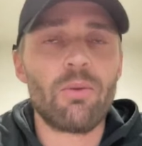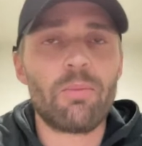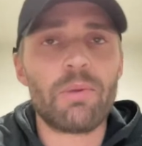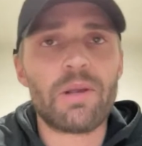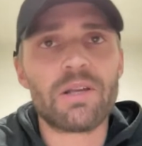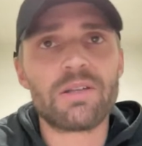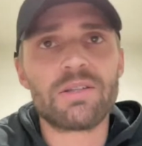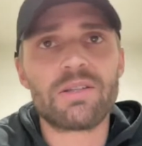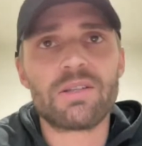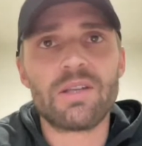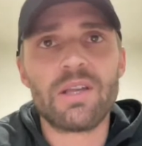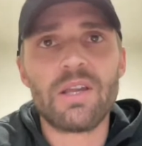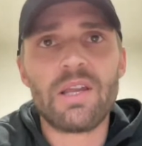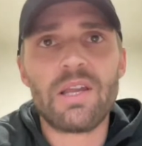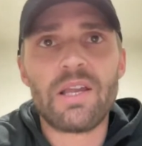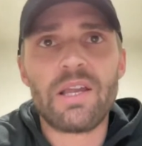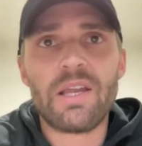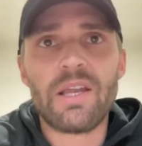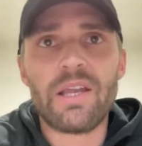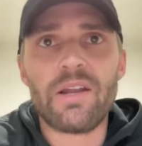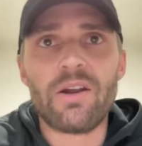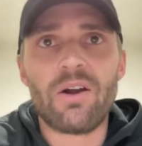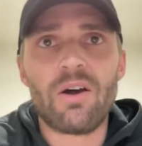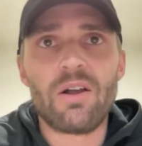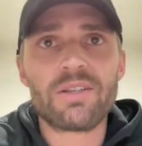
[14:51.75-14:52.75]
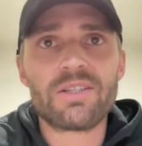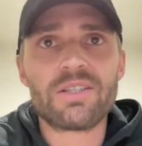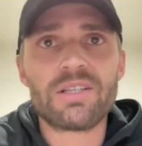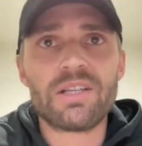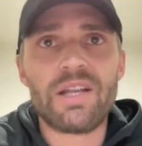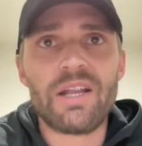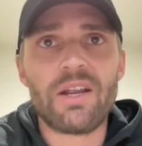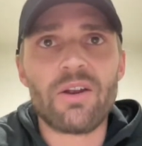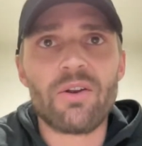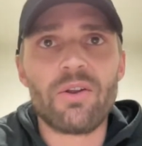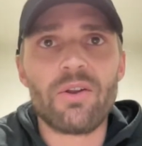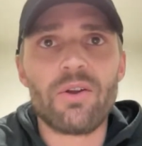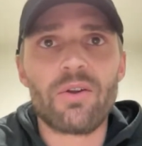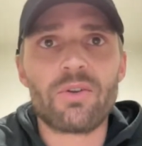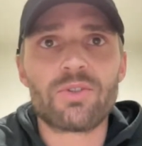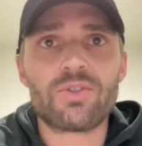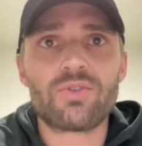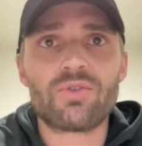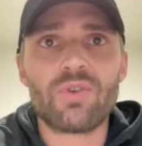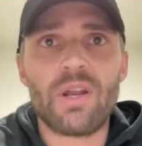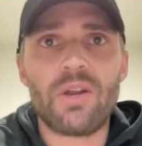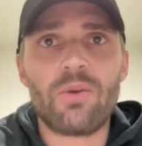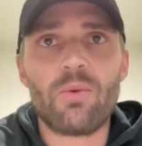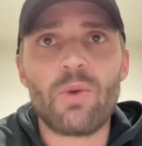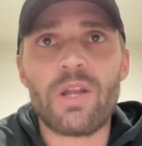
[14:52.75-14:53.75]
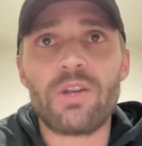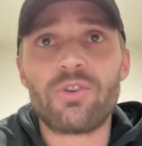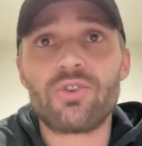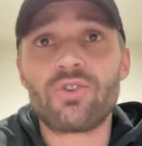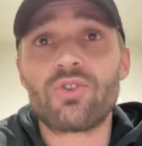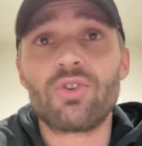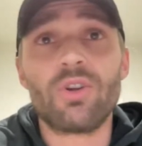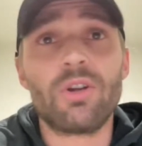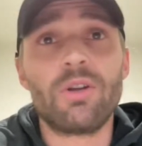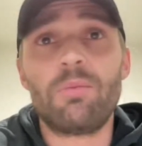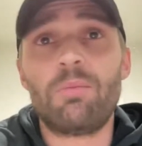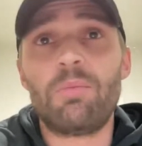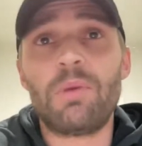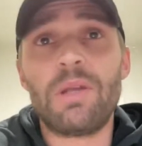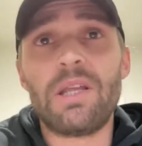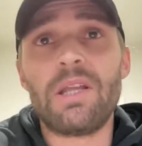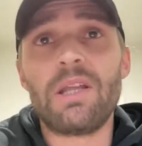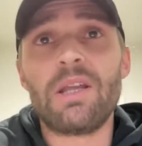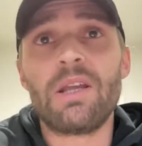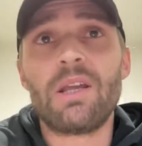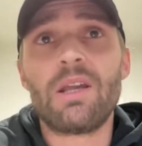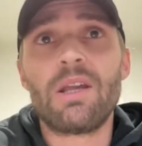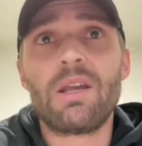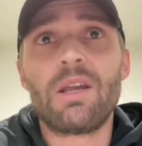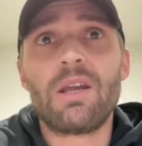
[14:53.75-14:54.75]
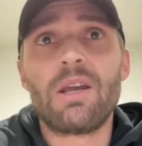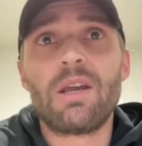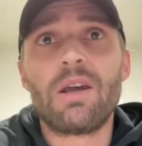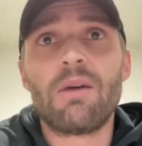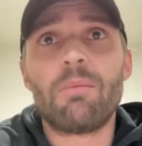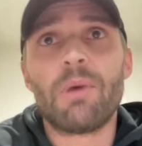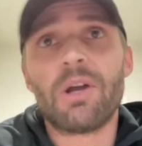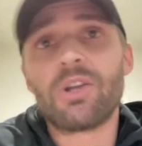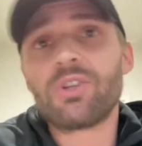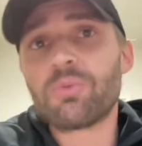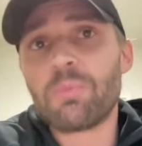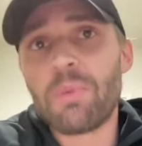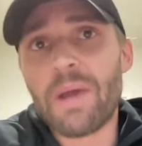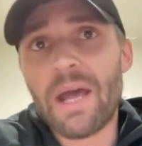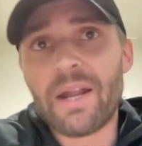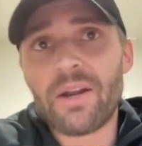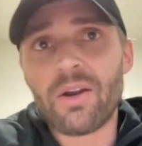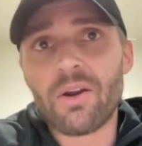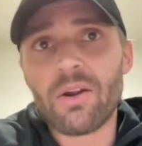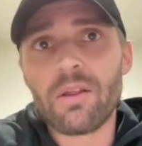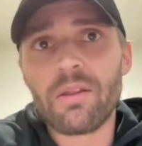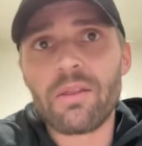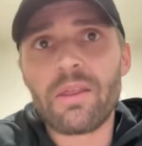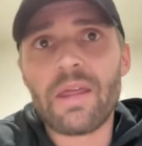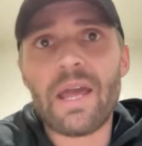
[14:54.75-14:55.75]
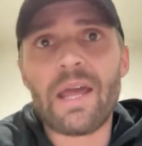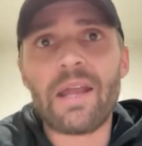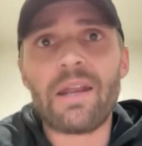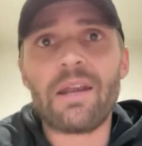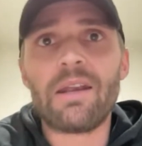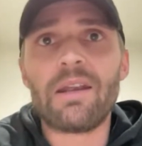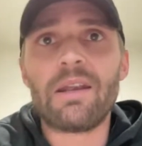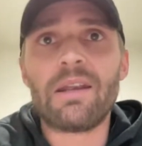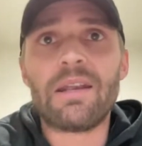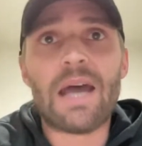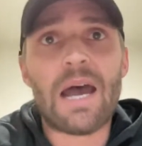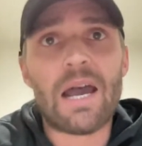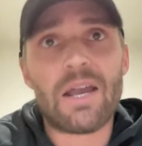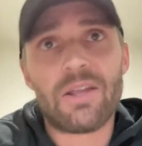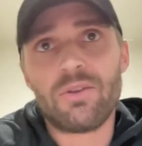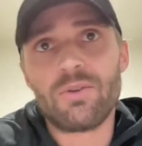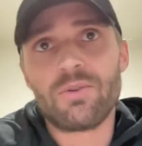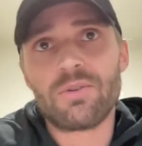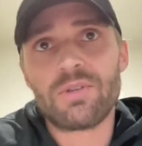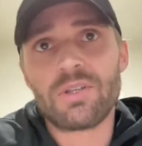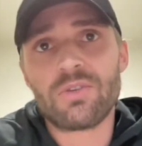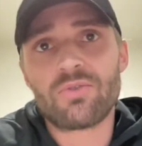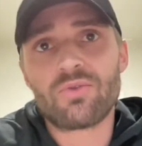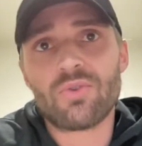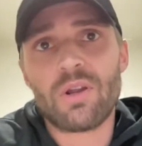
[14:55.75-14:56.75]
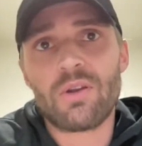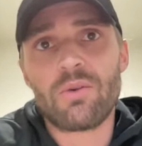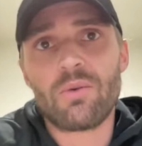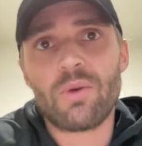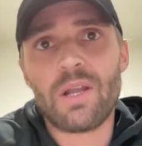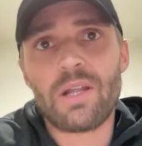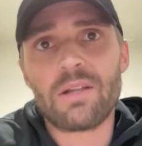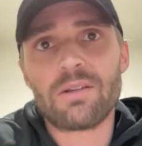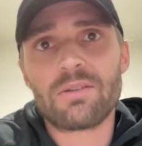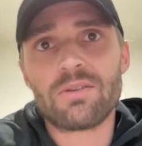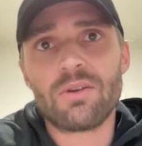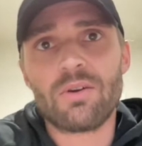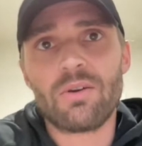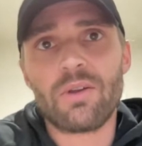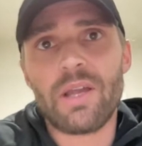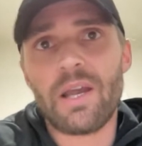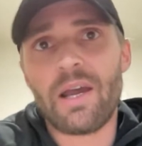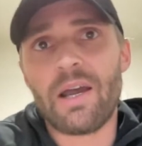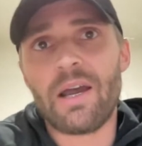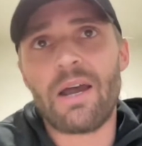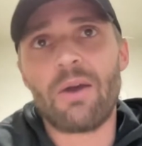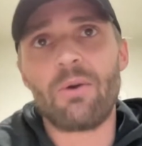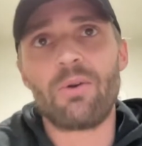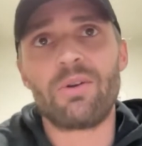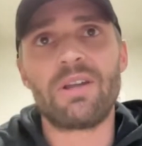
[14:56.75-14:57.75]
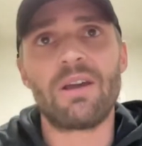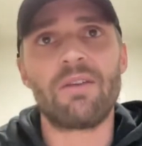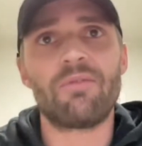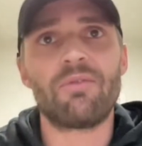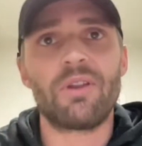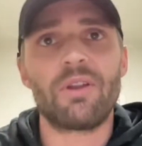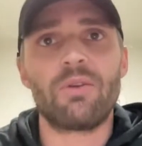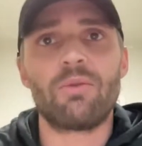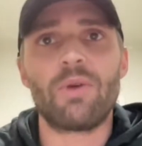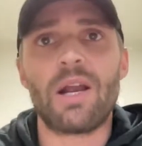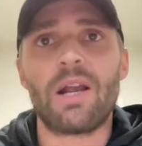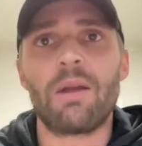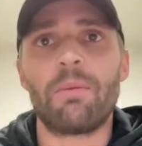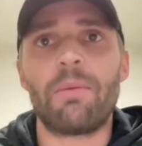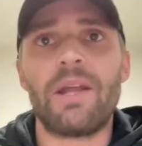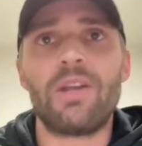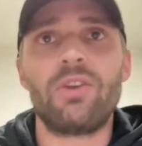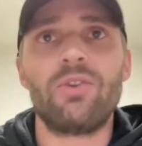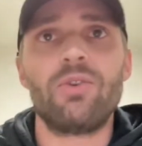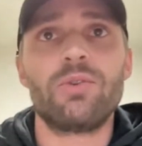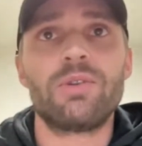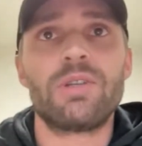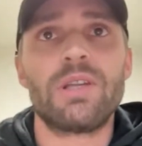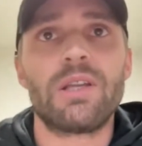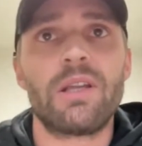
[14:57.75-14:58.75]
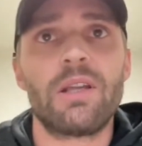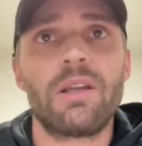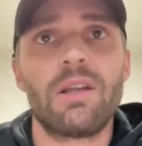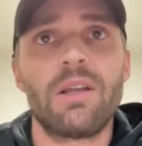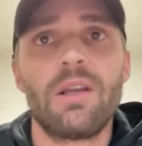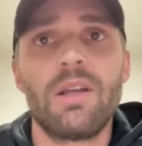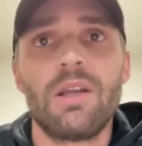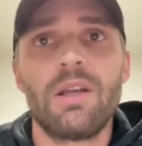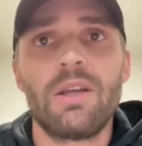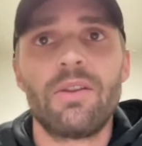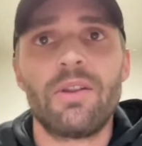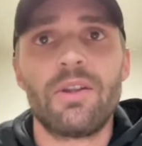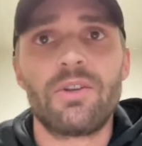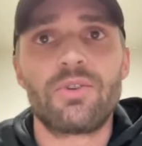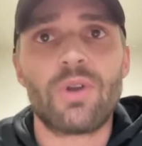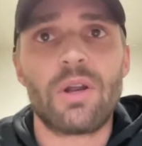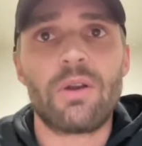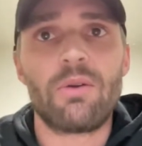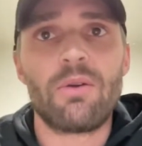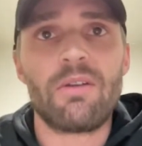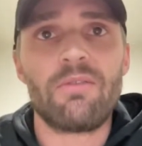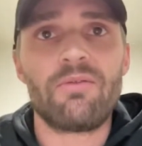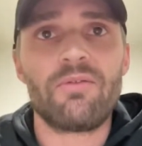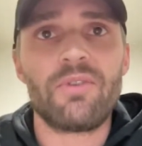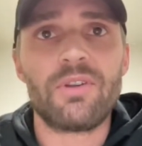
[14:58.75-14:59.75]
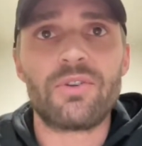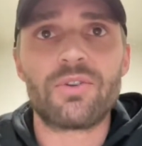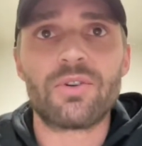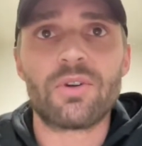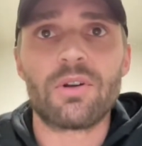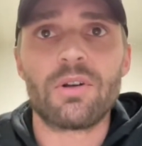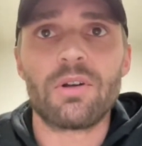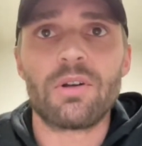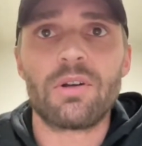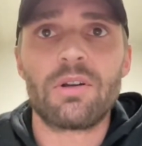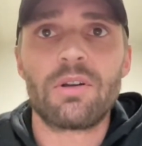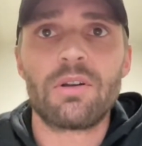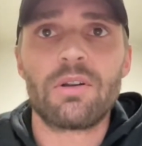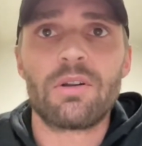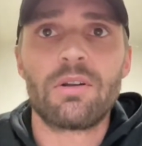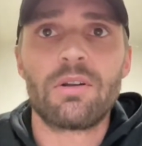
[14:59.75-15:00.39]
Because in all scenarios, trend weight should be much better than not using trend weight. So yeah, I would definitely recommend using the trend weight feature.